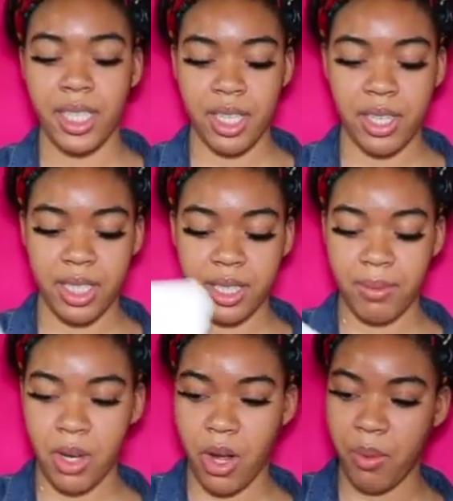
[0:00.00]
and then you get
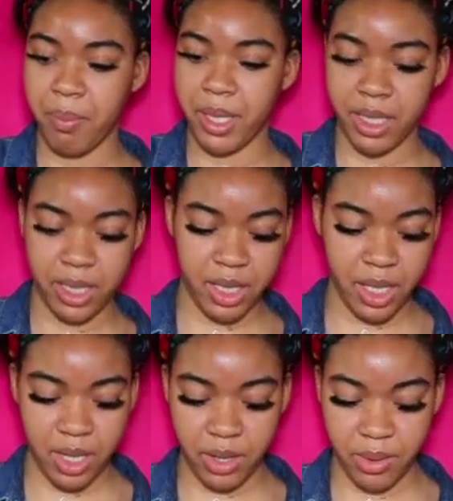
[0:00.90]
some notebooks
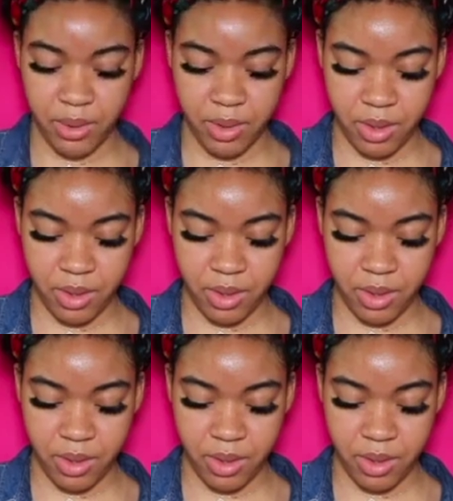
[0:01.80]
too.